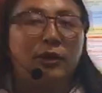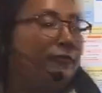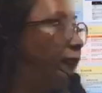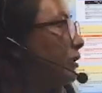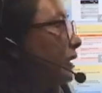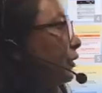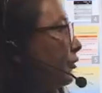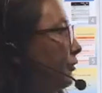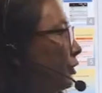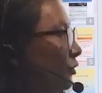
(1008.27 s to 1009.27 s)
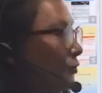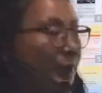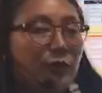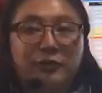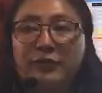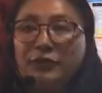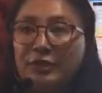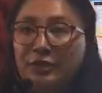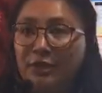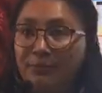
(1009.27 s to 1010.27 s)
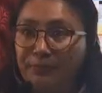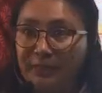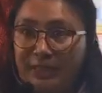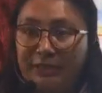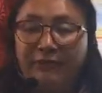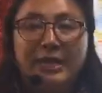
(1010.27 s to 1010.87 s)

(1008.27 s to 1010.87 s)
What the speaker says: for the individuals, because of the traditional belief,